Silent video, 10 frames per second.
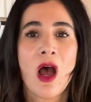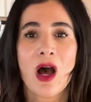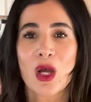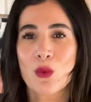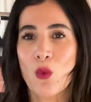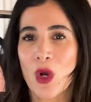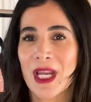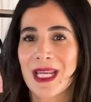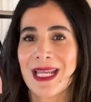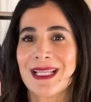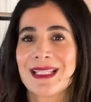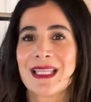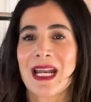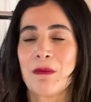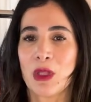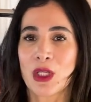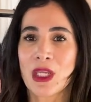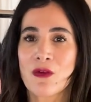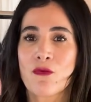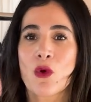on what it is that I'm
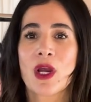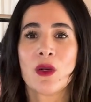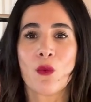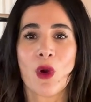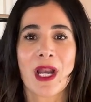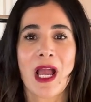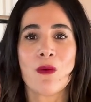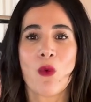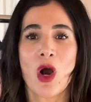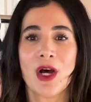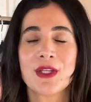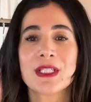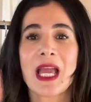looking for and what I want.